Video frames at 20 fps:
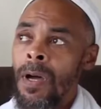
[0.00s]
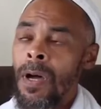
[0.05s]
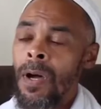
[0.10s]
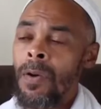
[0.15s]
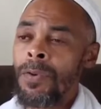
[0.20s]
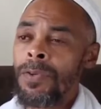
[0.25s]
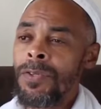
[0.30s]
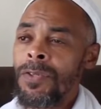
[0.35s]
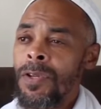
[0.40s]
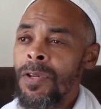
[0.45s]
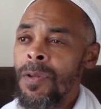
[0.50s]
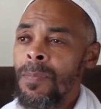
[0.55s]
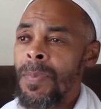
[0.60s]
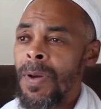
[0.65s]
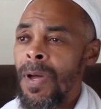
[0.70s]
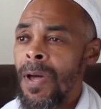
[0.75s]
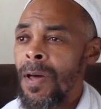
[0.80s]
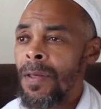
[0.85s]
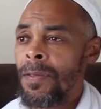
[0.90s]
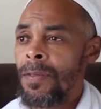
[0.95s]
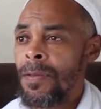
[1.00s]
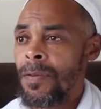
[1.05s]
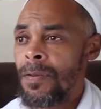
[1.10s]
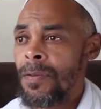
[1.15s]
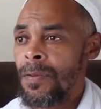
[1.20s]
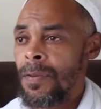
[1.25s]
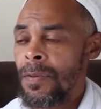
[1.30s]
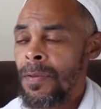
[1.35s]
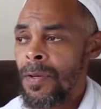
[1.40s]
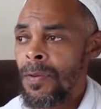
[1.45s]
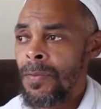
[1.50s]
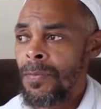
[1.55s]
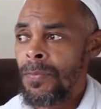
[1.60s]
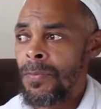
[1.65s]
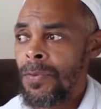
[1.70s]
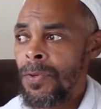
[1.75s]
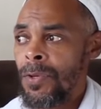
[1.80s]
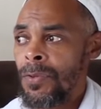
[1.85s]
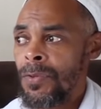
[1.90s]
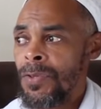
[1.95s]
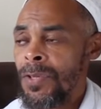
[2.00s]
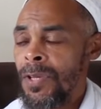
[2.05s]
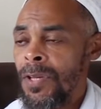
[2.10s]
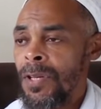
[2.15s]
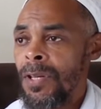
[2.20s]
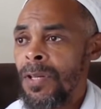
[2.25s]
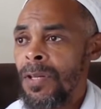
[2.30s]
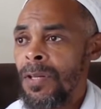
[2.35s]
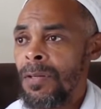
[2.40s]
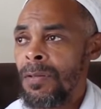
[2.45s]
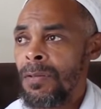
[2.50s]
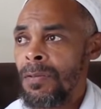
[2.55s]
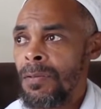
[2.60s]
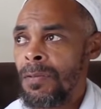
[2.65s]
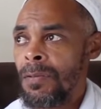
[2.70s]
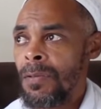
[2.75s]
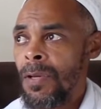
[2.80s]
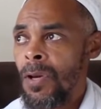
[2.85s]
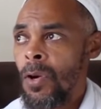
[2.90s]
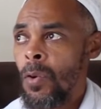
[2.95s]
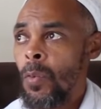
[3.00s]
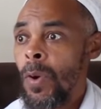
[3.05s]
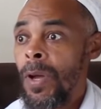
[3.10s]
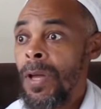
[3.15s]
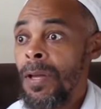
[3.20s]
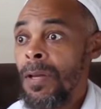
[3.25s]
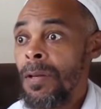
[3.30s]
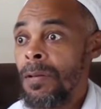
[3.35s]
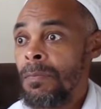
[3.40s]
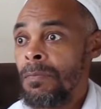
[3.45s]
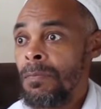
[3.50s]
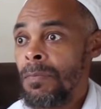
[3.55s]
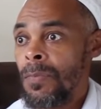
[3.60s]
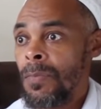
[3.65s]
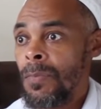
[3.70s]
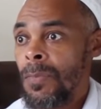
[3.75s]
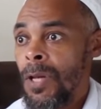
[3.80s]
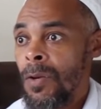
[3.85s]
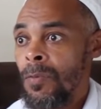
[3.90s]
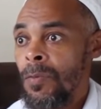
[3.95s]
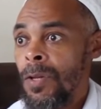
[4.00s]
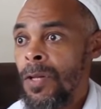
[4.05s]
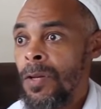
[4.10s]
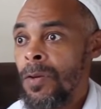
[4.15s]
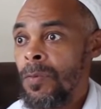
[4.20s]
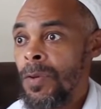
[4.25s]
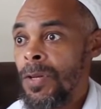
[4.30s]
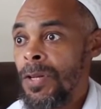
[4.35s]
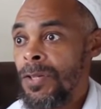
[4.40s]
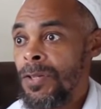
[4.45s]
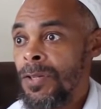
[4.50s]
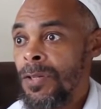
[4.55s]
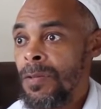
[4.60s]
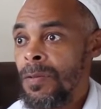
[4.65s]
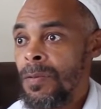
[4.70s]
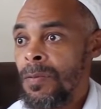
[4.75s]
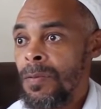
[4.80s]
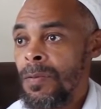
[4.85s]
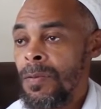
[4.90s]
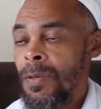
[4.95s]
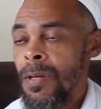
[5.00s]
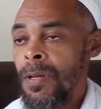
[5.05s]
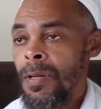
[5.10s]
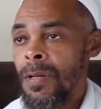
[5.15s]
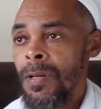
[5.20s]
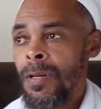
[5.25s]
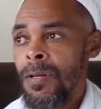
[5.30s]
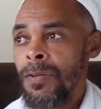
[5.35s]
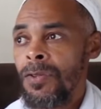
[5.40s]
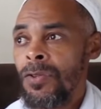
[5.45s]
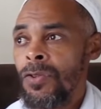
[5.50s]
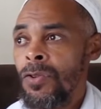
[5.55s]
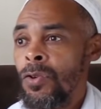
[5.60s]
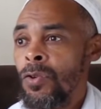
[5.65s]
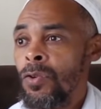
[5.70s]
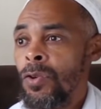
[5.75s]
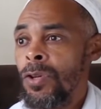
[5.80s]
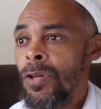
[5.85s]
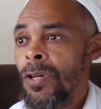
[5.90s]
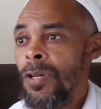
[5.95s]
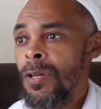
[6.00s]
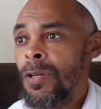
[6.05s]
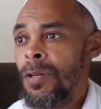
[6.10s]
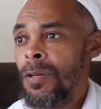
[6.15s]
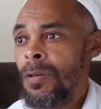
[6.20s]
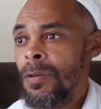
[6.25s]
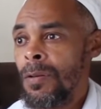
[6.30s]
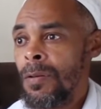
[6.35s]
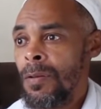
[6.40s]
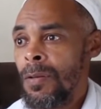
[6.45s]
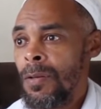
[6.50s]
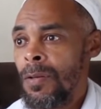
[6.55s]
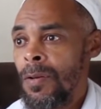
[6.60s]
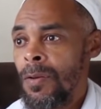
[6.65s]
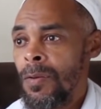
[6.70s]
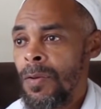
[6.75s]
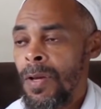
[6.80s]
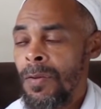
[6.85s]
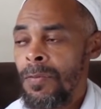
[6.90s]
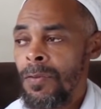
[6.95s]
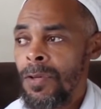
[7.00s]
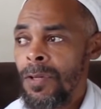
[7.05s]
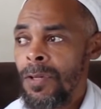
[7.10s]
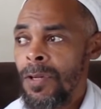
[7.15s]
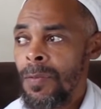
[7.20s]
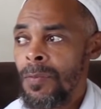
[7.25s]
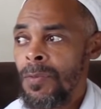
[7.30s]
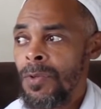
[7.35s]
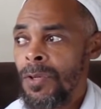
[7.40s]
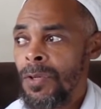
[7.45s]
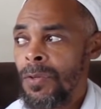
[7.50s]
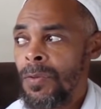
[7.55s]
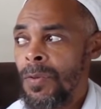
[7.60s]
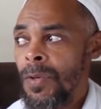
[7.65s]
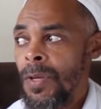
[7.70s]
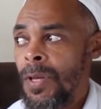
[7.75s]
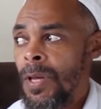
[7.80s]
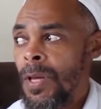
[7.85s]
I was on a path of, you know, seeking a way, not really a religion. Just do good and, you know, have good come to you.